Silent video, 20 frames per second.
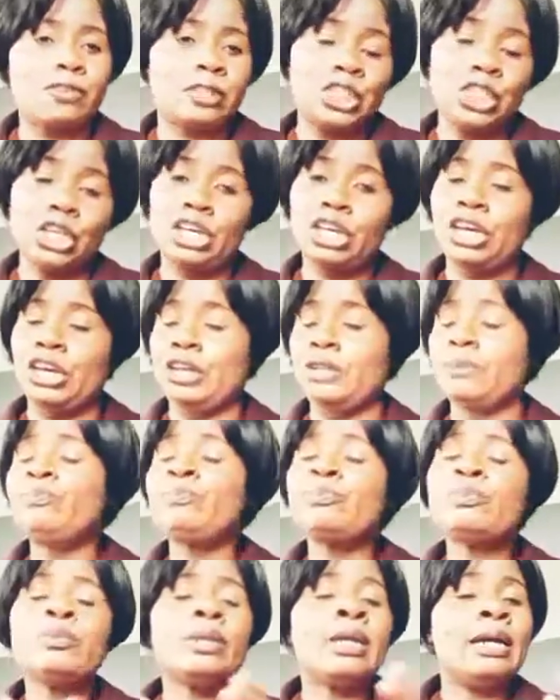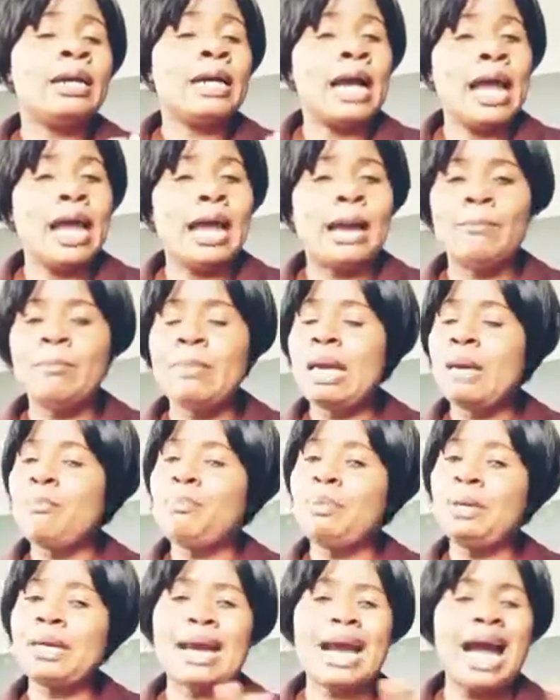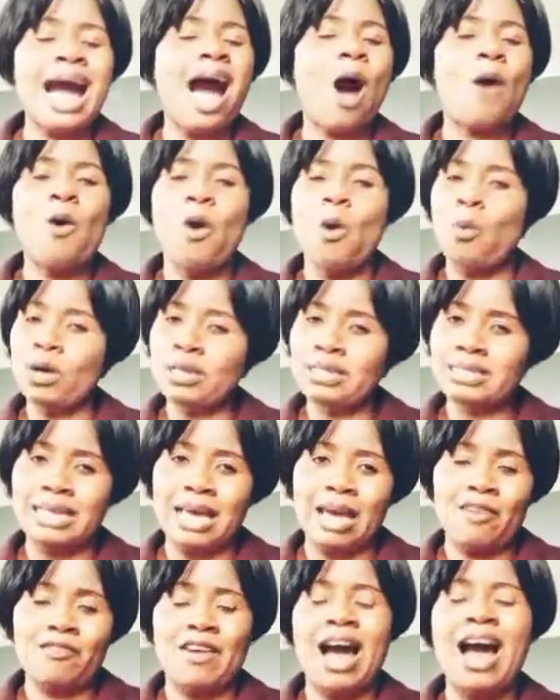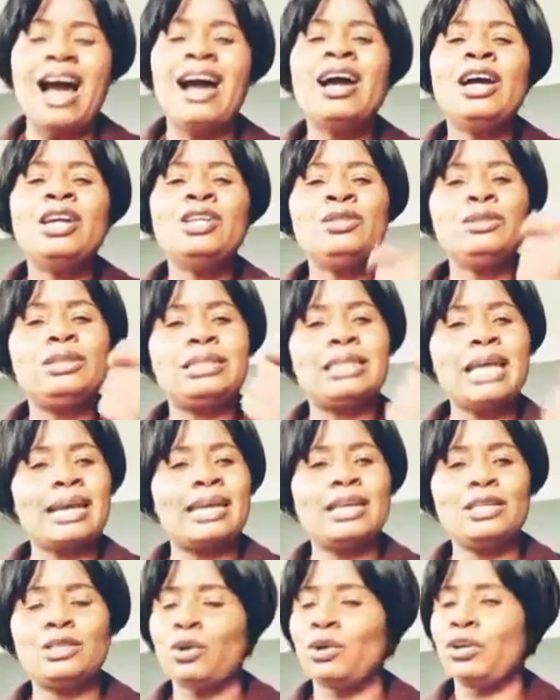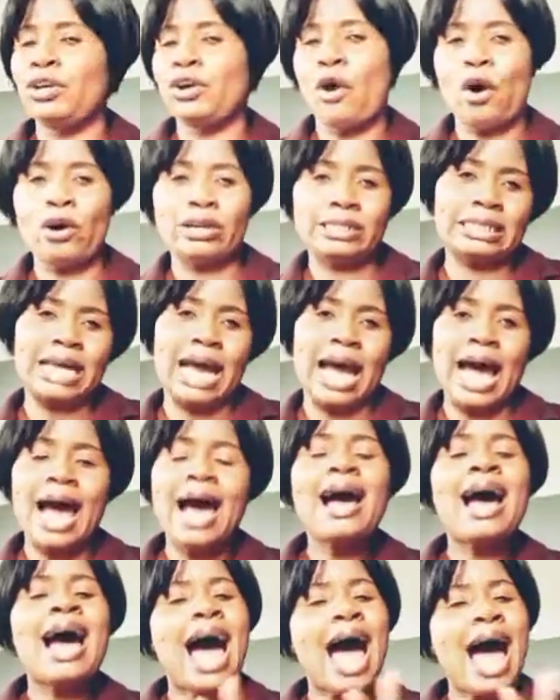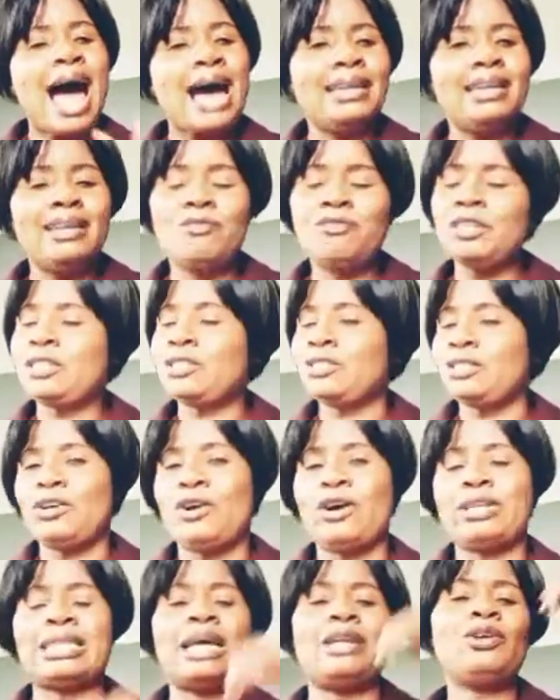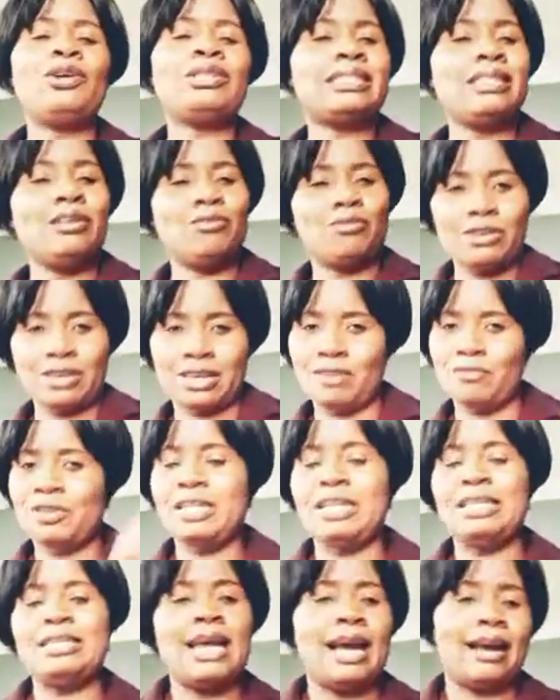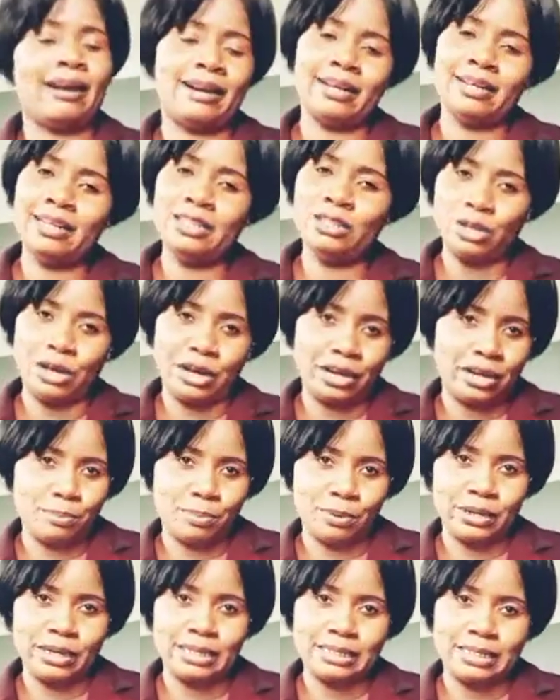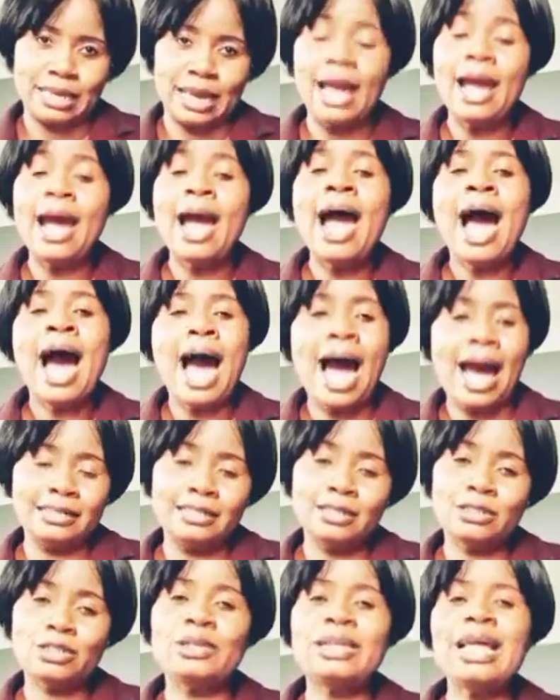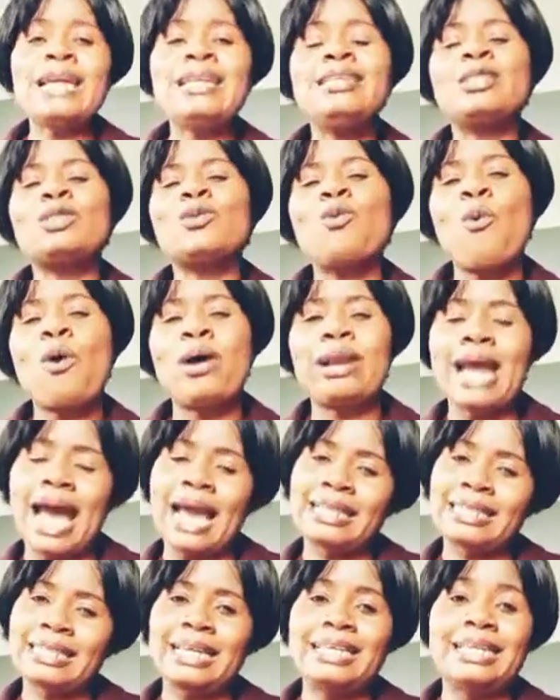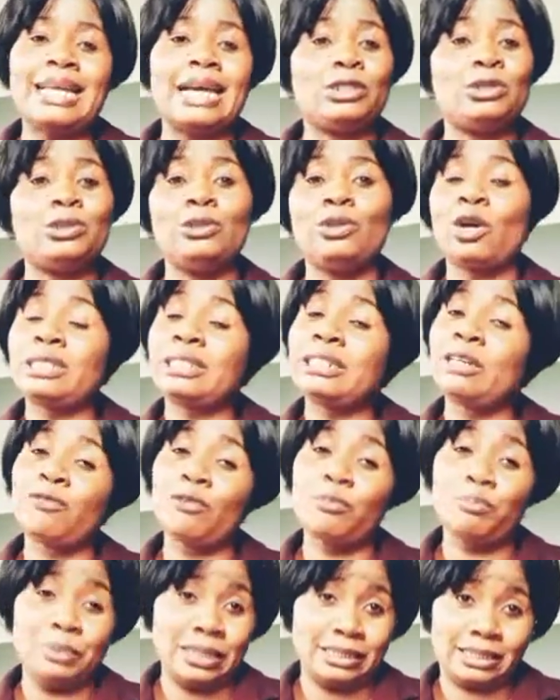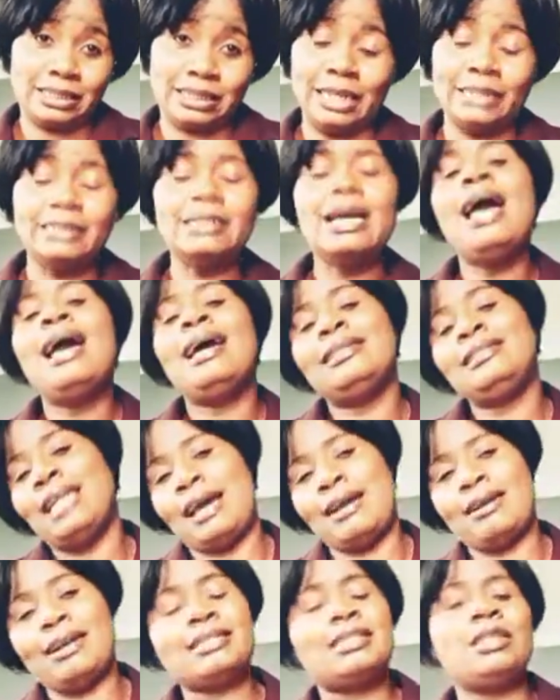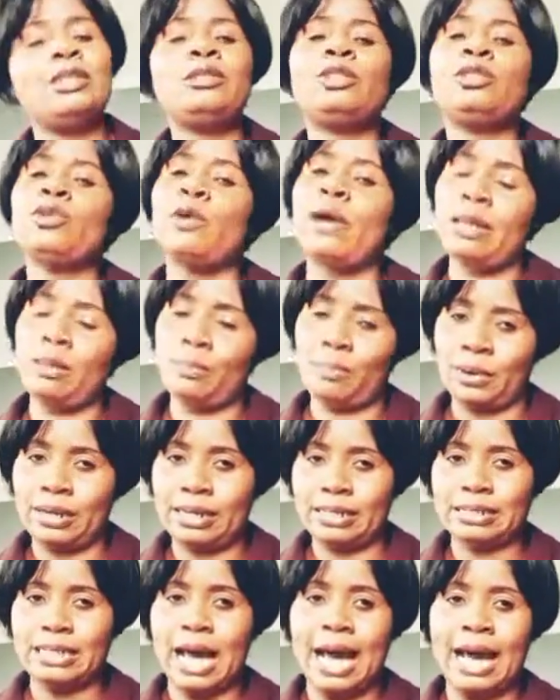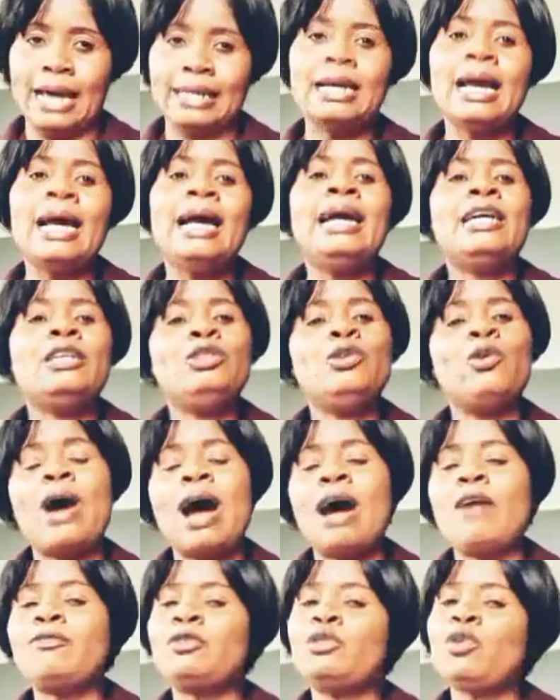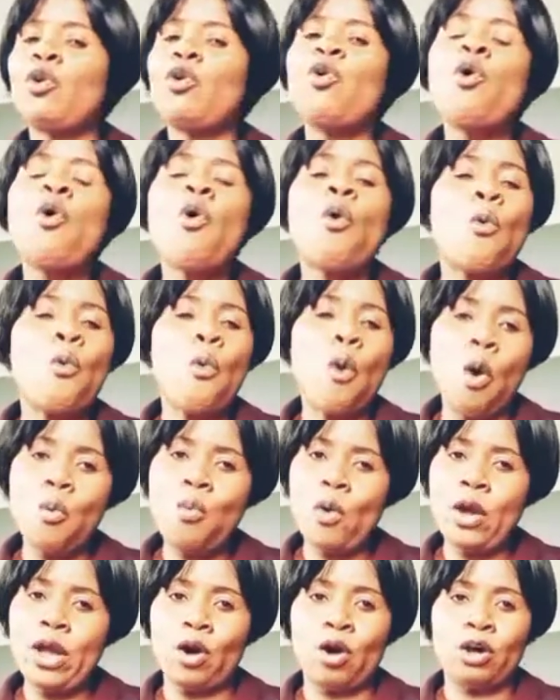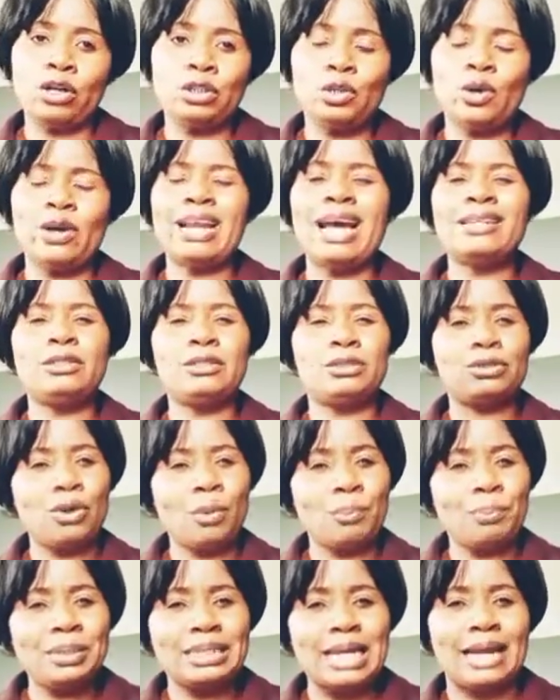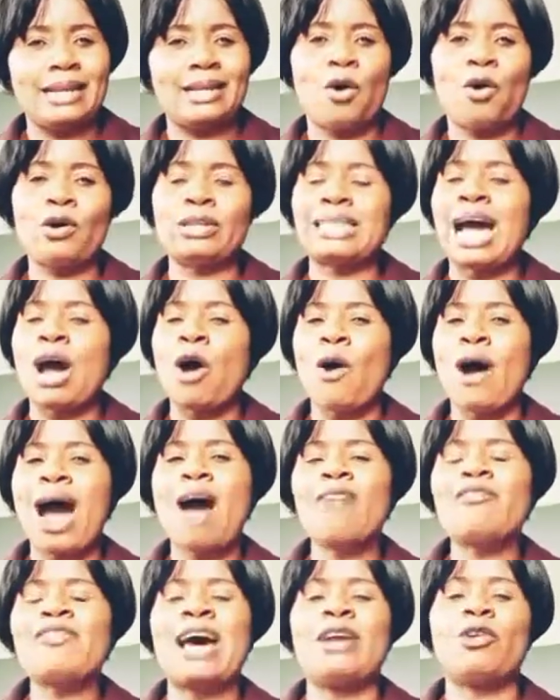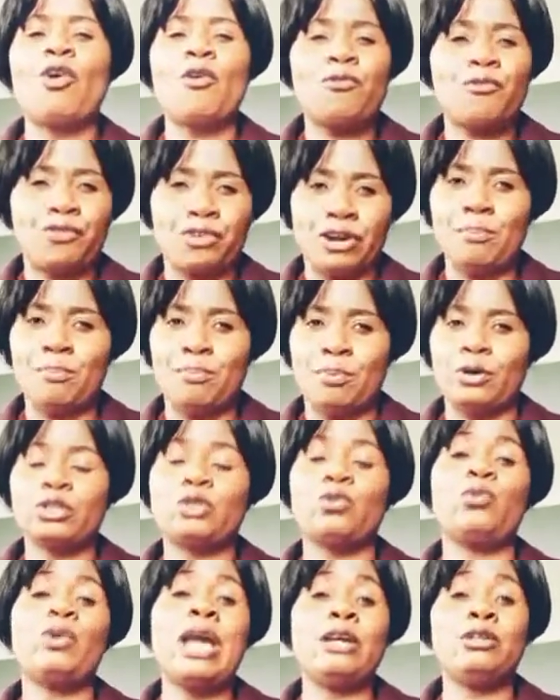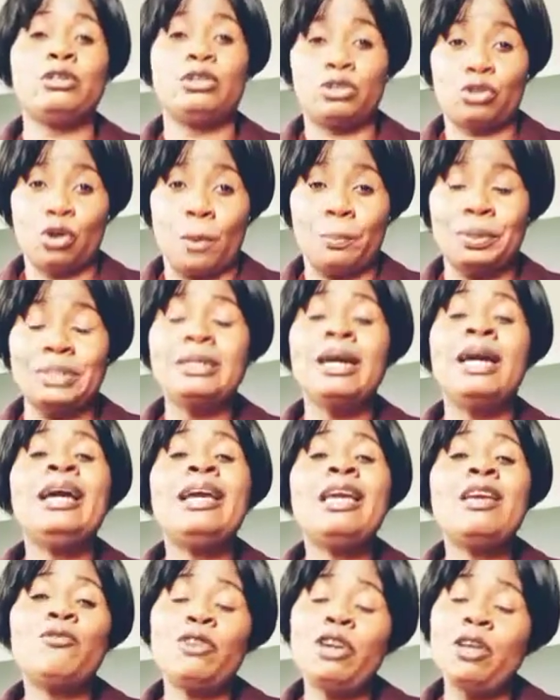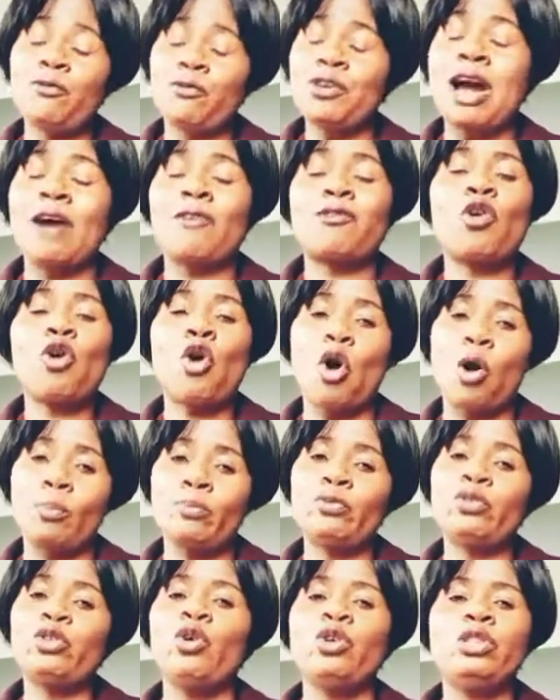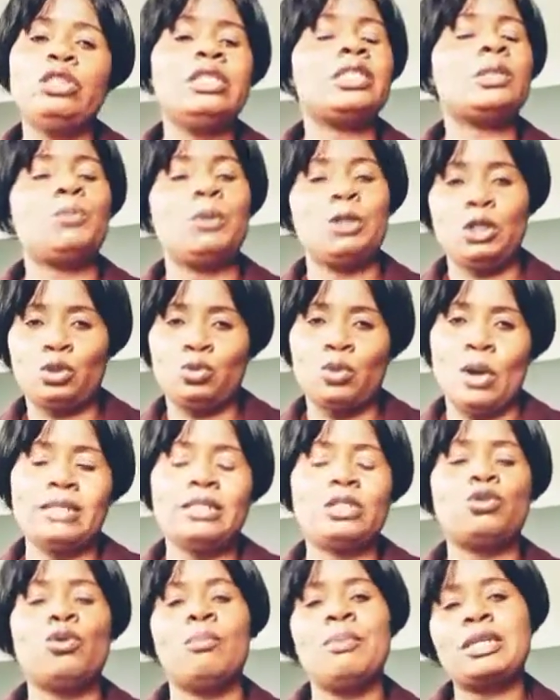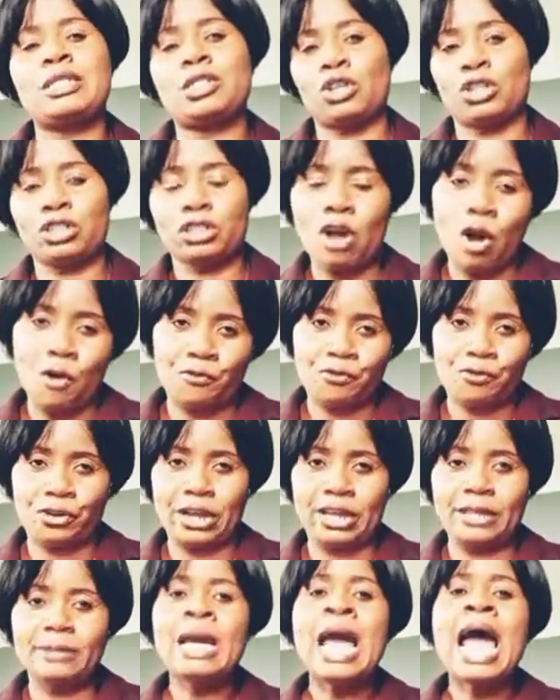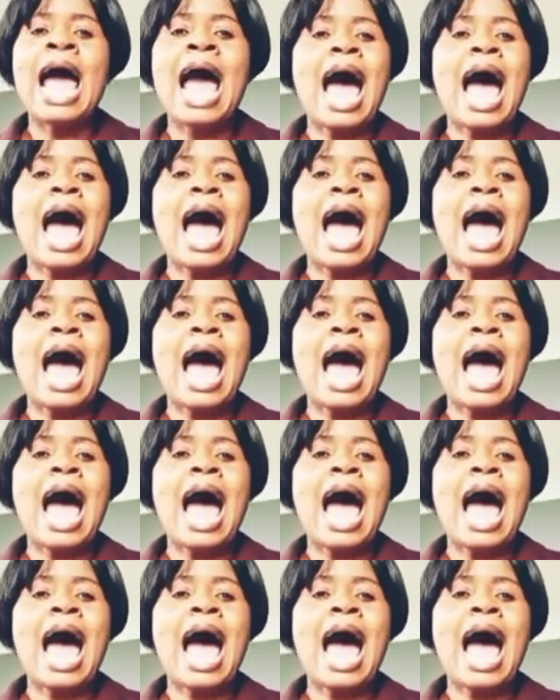chicken, maybe cow or whatever, you take it to the altar and leave it to the altar, not even giving it directly to anybody's hand. So that is one item that should not even be exchanged directly to anybody's hand. You have to, one way or the other, drop it at the altar or have an offering box where you drop it, even if you have come to the spiritualist to make such offering.